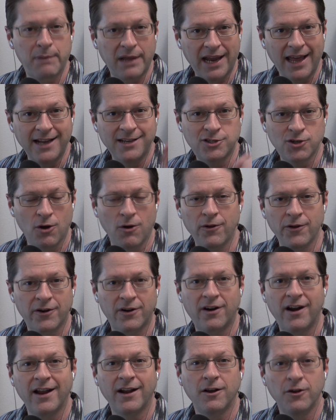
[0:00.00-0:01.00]
but I told
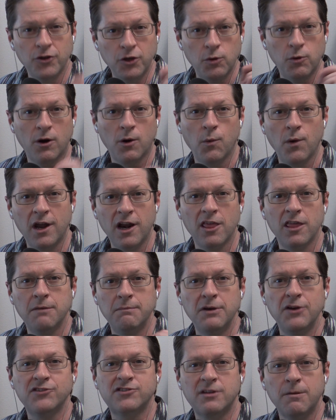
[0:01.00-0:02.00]
her, I go, You are one of the
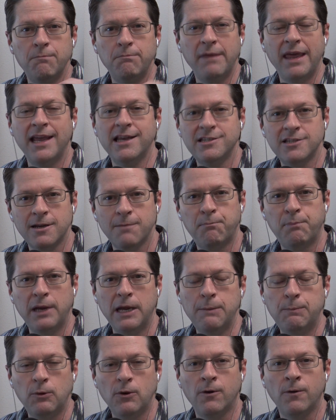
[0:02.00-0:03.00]
most amazing
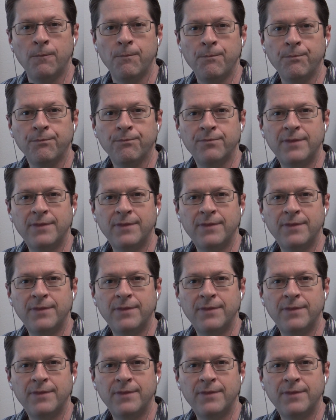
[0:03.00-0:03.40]
people